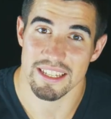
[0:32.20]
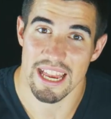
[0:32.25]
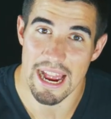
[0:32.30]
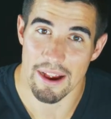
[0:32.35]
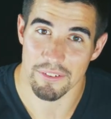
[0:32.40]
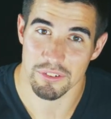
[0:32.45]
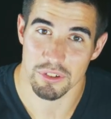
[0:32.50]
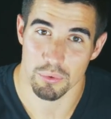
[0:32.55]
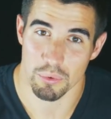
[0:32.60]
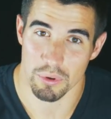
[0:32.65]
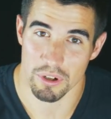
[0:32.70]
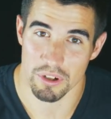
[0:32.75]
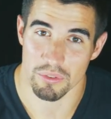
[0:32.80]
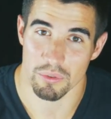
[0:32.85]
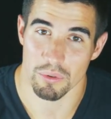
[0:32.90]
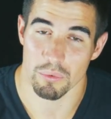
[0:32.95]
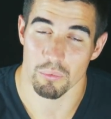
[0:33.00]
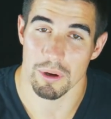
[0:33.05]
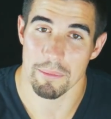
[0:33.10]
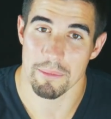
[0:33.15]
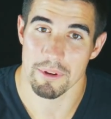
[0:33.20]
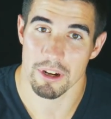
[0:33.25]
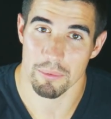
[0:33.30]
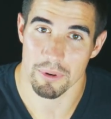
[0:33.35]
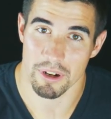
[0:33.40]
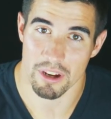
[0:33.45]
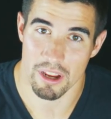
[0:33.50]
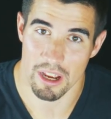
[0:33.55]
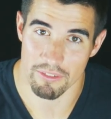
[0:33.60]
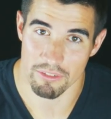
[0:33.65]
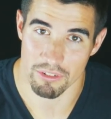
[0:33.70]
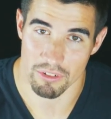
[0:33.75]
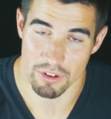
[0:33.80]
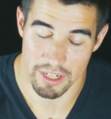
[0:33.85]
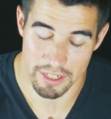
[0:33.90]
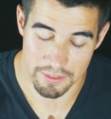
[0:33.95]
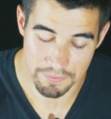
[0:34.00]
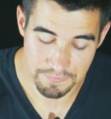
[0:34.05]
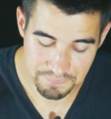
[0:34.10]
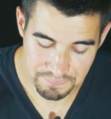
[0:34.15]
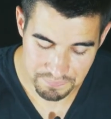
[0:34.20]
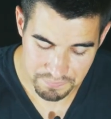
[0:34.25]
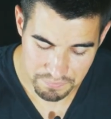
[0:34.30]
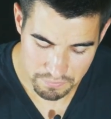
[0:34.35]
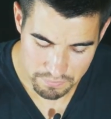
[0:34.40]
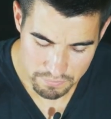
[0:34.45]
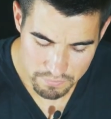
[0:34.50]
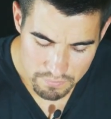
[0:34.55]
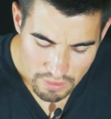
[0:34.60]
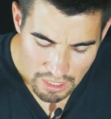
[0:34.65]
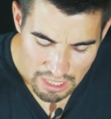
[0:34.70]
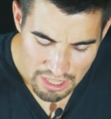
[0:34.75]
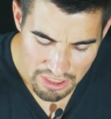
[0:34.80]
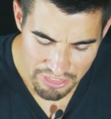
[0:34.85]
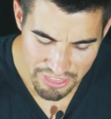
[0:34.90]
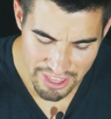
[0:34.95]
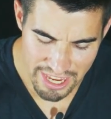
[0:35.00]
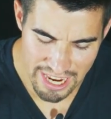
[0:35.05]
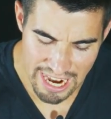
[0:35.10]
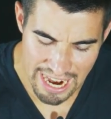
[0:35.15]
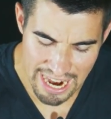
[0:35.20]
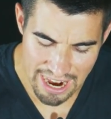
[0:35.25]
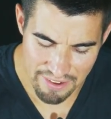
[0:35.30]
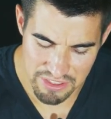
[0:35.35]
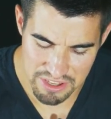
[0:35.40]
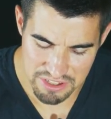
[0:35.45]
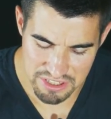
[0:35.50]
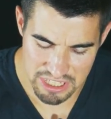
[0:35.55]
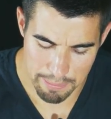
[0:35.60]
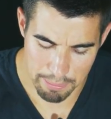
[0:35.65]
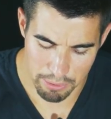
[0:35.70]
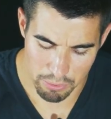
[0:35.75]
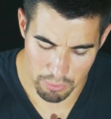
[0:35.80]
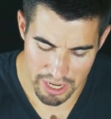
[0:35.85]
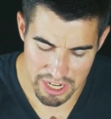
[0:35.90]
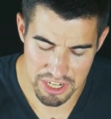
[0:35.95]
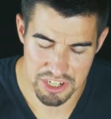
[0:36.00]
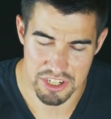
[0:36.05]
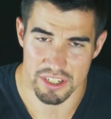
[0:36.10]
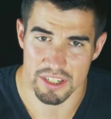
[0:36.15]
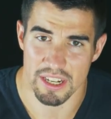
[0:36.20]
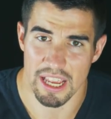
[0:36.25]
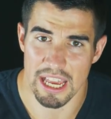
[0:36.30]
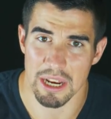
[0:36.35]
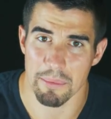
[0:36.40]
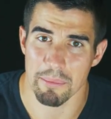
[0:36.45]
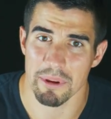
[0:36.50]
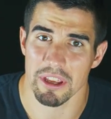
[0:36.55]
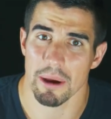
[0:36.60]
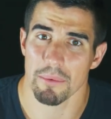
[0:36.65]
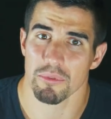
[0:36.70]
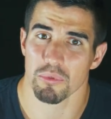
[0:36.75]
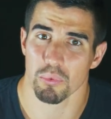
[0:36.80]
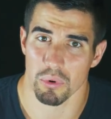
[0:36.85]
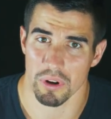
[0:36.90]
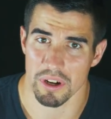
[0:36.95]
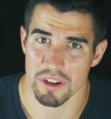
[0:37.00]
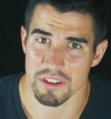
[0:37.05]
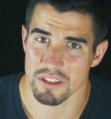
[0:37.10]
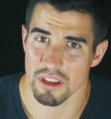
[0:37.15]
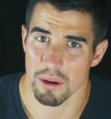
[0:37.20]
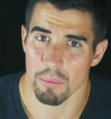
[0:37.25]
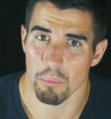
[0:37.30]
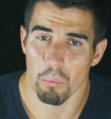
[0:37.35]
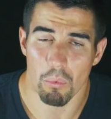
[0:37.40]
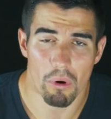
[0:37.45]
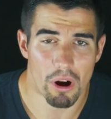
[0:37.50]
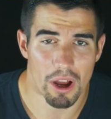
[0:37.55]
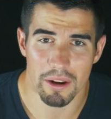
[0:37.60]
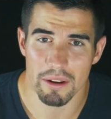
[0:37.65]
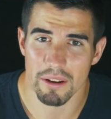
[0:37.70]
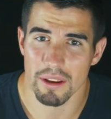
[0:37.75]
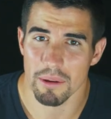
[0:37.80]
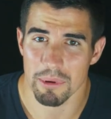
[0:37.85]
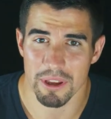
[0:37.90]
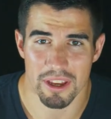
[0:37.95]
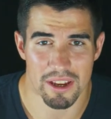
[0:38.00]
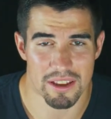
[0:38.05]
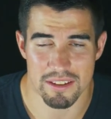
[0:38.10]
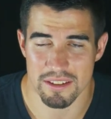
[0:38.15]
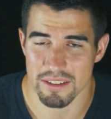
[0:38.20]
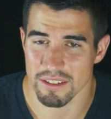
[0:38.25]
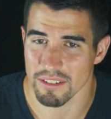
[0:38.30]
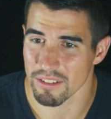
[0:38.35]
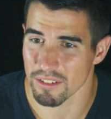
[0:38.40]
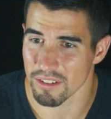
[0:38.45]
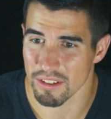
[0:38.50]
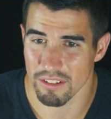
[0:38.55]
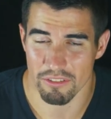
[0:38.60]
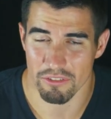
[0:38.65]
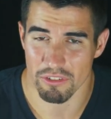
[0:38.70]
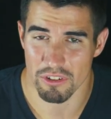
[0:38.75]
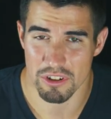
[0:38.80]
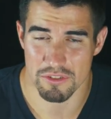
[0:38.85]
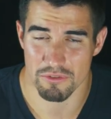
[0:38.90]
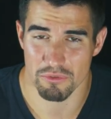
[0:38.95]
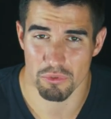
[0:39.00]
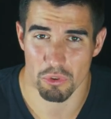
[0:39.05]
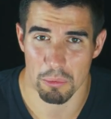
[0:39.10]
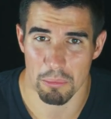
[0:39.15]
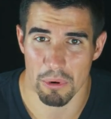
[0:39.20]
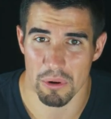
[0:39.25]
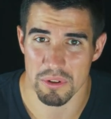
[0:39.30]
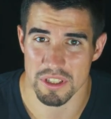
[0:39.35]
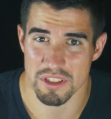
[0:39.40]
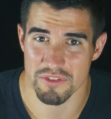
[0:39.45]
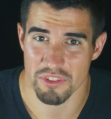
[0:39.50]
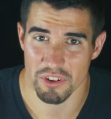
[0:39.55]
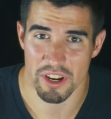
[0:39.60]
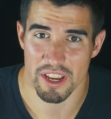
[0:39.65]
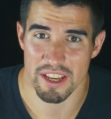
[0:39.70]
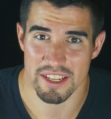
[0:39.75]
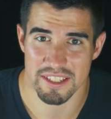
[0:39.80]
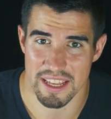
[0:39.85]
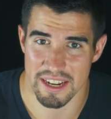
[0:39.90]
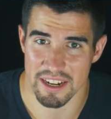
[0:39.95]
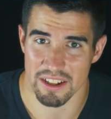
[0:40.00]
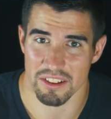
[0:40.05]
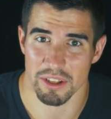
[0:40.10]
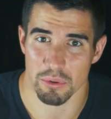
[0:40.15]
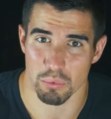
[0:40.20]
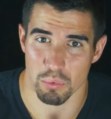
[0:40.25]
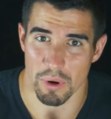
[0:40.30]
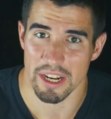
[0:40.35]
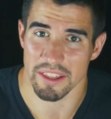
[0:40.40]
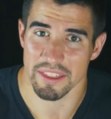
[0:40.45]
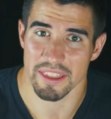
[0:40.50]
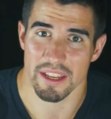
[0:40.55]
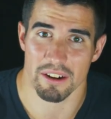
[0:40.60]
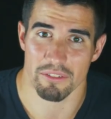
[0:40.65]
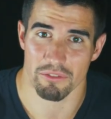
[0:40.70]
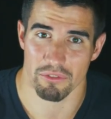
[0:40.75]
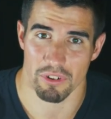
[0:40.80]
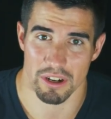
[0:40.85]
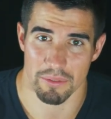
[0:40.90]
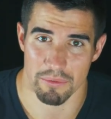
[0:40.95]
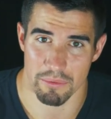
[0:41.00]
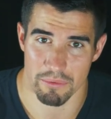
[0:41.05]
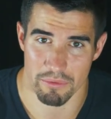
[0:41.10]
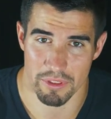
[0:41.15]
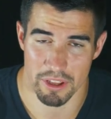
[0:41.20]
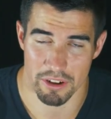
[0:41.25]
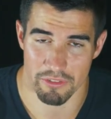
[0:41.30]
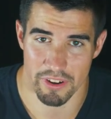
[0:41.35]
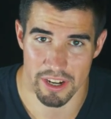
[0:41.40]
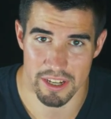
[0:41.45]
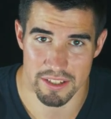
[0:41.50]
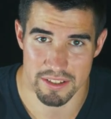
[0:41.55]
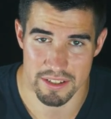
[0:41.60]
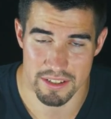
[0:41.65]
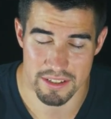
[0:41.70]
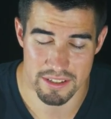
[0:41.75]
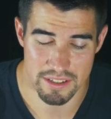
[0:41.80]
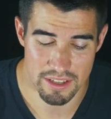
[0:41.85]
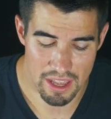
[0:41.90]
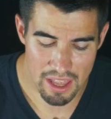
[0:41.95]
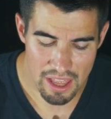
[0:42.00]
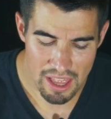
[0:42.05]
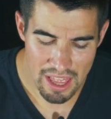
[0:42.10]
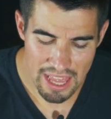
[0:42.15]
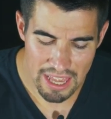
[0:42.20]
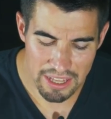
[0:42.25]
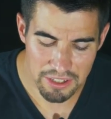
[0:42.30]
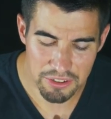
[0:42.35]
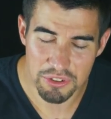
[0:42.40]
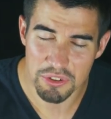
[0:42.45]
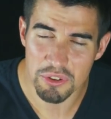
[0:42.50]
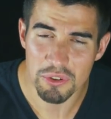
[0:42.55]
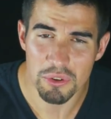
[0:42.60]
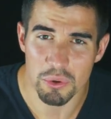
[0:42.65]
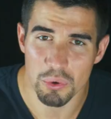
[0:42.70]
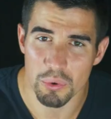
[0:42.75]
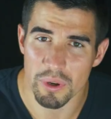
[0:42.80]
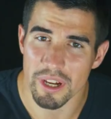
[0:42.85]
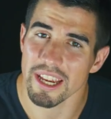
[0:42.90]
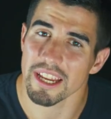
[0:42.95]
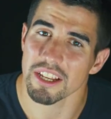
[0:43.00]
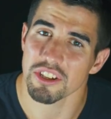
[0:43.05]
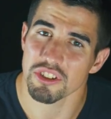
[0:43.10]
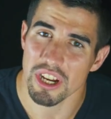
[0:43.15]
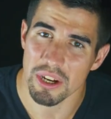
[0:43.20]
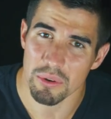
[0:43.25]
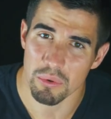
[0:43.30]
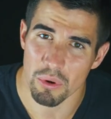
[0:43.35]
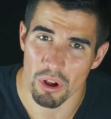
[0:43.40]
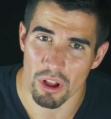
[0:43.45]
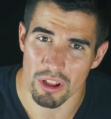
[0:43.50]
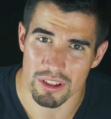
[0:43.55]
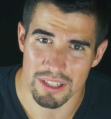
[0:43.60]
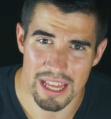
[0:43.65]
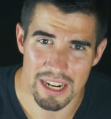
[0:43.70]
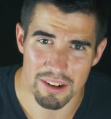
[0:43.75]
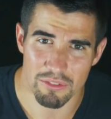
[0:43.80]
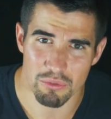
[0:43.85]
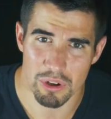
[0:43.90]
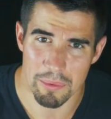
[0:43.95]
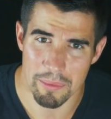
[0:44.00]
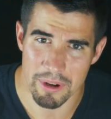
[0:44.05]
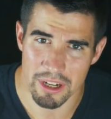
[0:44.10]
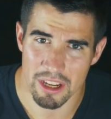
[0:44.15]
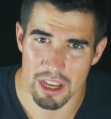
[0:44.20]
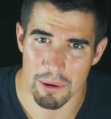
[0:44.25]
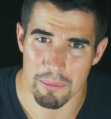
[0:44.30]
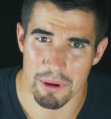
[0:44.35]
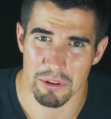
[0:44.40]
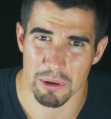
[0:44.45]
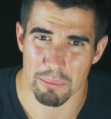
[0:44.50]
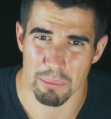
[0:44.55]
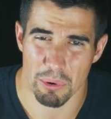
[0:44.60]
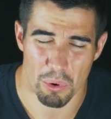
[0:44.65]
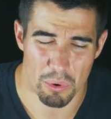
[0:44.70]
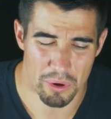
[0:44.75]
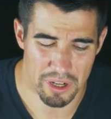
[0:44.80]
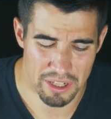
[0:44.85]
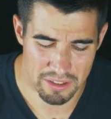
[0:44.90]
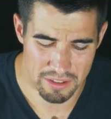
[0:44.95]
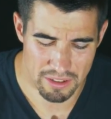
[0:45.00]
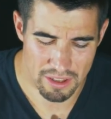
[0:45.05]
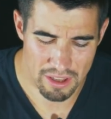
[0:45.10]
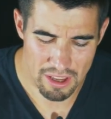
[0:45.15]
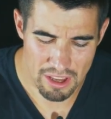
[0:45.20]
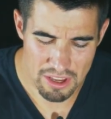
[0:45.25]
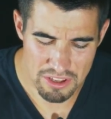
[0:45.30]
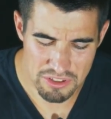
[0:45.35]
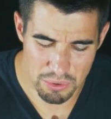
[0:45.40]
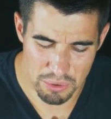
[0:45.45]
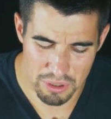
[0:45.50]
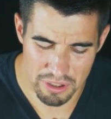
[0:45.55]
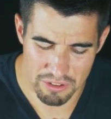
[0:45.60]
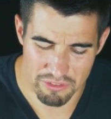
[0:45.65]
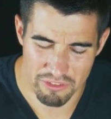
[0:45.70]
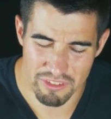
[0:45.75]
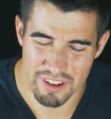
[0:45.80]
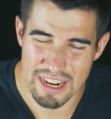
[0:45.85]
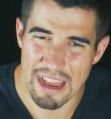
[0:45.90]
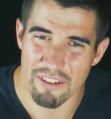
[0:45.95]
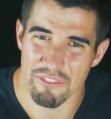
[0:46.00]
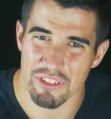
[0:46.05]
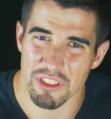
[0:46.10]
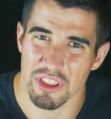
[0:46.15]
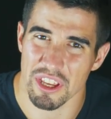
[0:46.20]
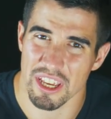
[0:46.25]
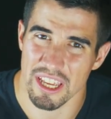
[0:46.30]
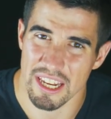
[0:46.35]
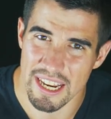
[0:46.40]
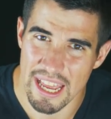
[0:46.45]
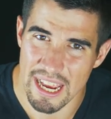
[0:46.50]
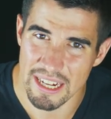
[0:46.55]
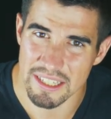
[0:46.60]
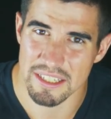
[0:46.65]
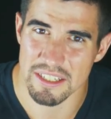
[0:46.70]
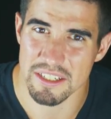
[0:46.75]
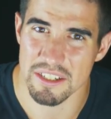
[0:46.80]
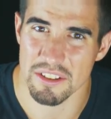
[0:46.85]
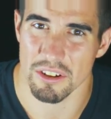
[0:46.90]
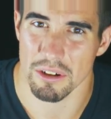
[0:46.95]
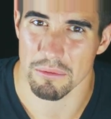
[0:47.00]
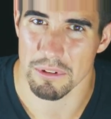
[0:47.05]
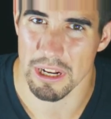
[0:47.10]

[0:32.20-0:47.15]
afterwards, when women are recovering, they have this separation and it becomes worrisome. One, because first and foremost, it's very aesthetically right there in front of their faces. And two, in general, a lot of women come in reporting sort of not feeling connected to their